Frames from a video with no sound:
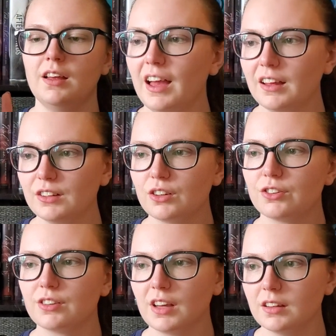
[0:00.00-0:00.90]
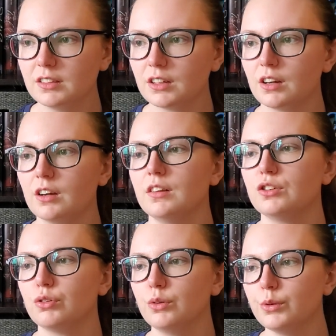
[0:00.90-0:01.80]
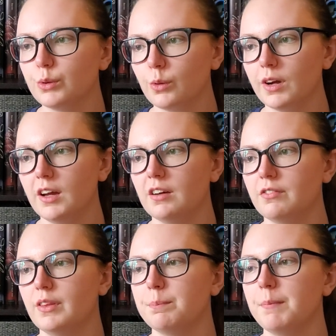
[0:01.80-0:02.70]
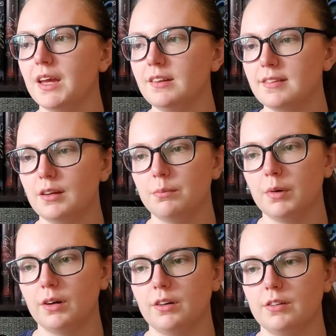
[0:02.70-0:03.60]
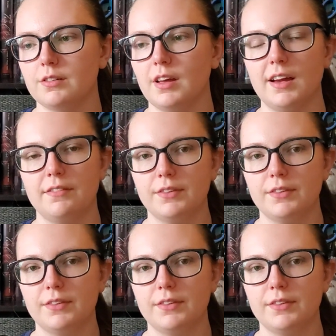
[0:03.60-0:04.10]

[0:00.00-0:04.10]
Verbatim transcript: Helter Skelter, the true story of the Manson murders I have